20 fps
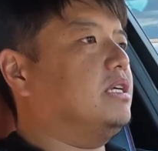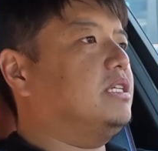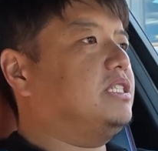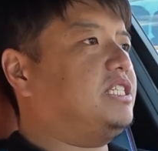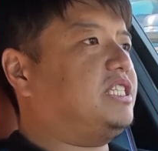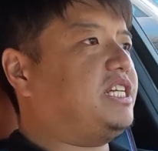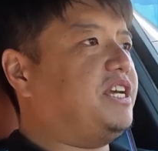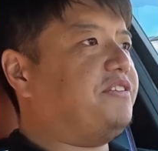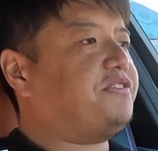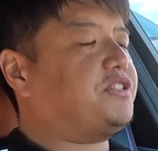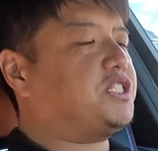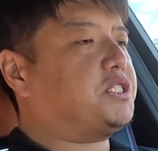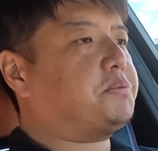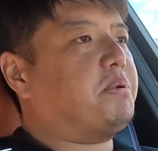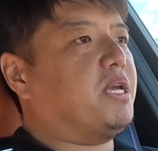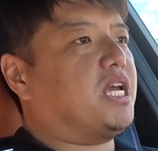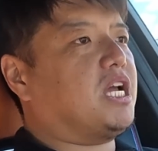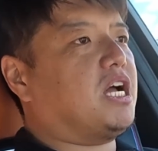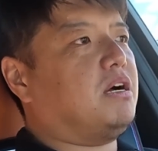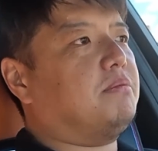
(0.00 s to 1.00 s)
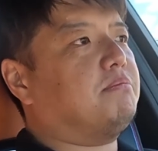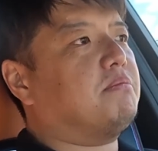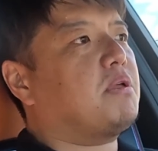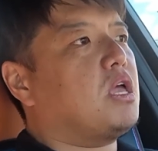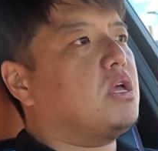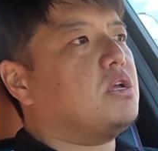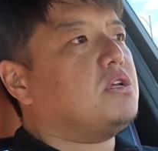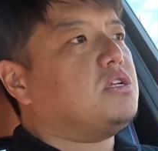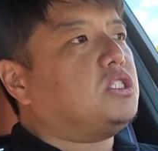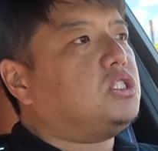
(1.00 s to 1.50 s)
shifts become
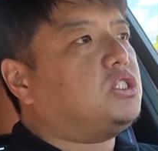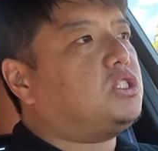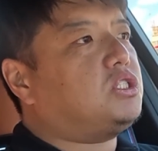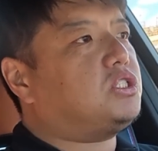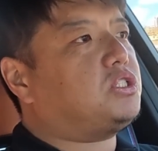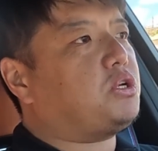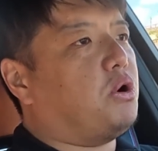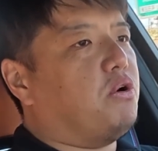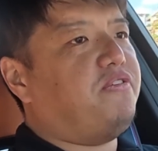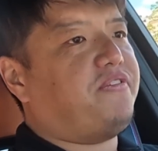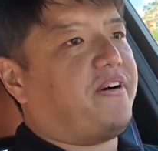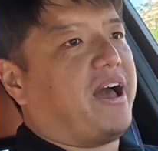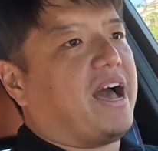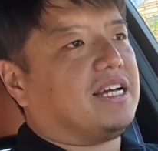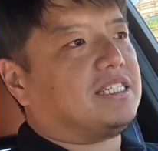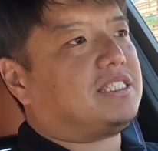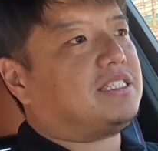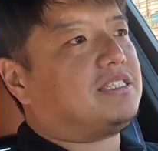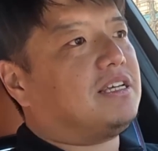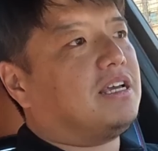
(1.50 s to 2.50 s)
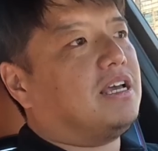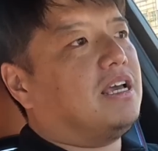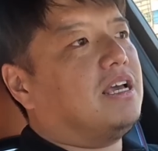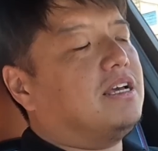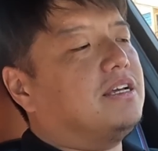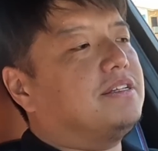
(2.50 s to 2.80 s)
so fast